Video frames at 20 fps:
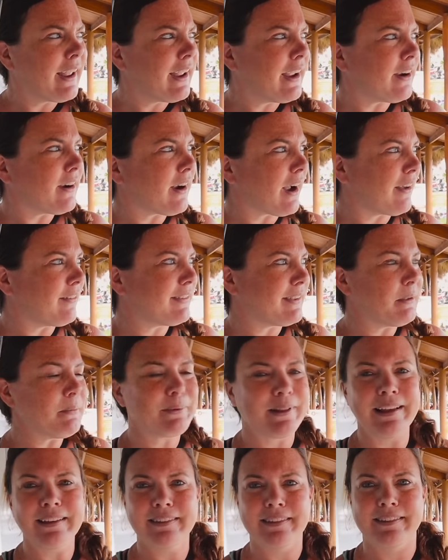Here, I've seen
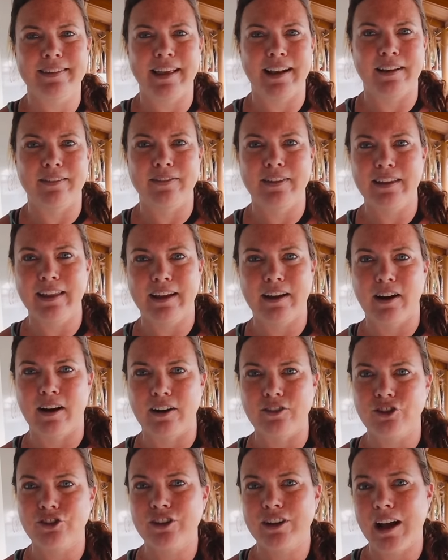places that I feel like
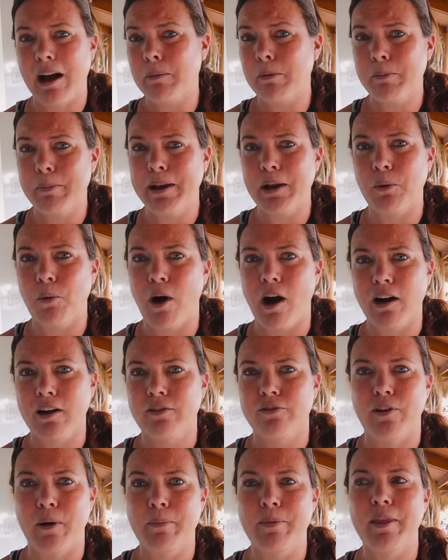are just a couple minute walk
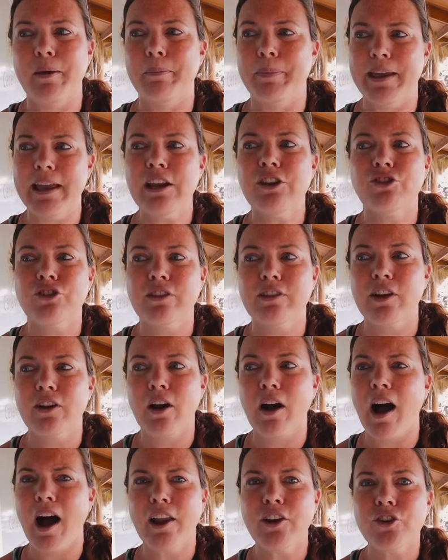from the beach, and
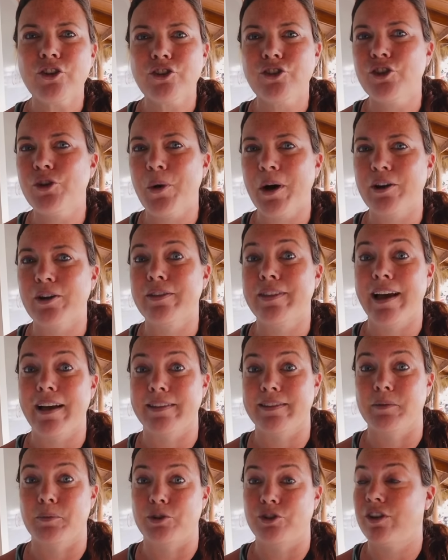they're under two hundred
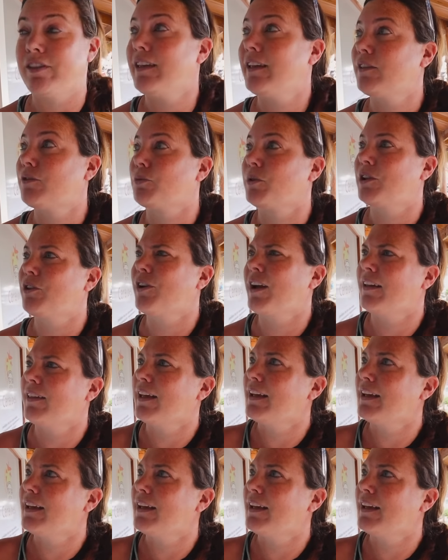thousand, which I think is really great.